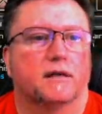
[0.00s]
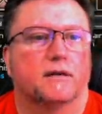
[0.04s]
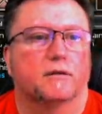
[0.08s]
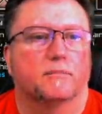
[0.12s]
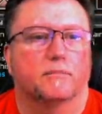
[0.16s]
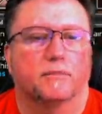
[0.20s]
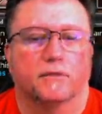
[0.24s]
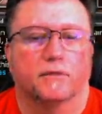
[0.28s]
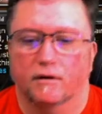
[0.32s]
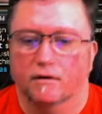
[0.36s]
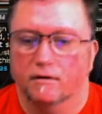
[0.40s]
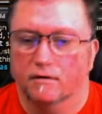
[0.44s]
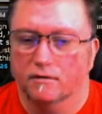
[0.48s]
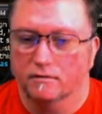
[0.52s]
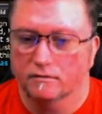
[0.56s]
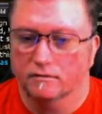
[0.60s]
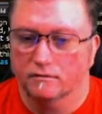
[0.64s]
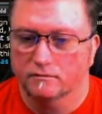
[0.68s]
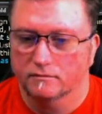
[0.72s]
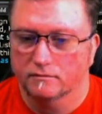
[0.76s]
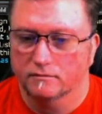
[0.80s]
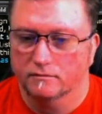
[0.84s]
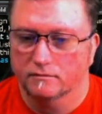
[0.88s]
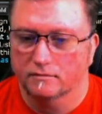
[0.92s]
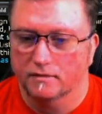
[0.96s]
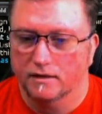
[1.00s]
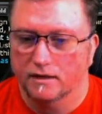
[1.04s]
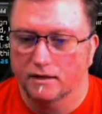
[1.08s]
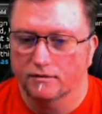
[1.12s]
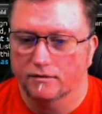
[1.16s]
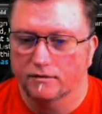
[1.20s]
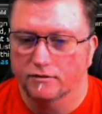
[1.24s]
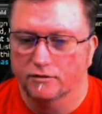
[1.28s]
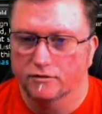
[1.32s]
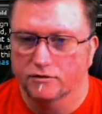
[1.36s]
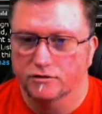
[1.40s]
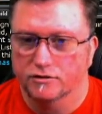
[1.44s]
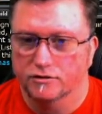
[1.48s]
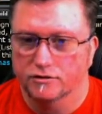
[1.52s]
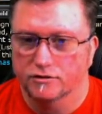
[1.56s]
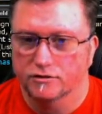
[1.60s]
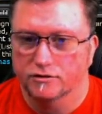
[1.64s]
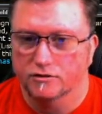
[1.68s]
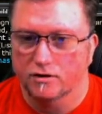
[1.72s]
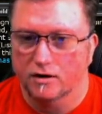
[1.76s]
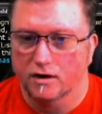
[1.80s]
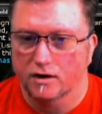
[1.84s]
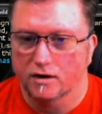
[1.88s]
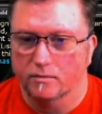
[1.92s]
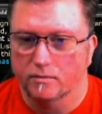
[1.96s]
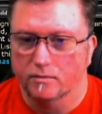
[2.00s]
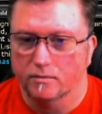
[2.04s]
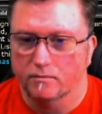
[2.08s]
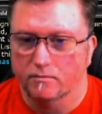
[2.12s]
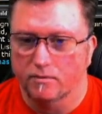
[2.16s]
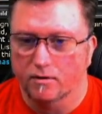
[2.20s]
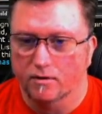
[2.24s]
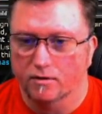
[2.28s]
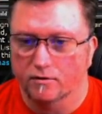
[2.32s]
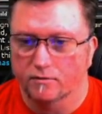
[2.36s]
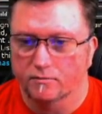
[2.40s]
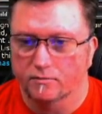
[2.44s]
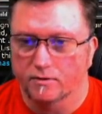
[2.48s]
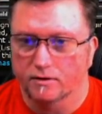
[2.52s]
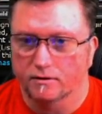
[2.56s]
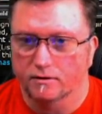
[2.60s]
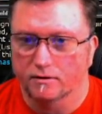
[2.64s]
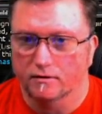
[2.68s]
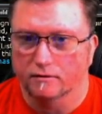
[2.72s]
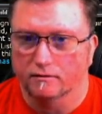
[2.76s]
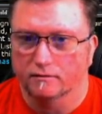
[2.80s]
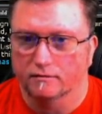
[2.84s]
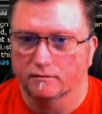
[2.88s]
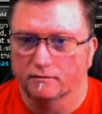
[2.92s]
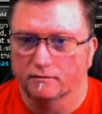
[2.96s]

up there. And they're just trying to bombard me here.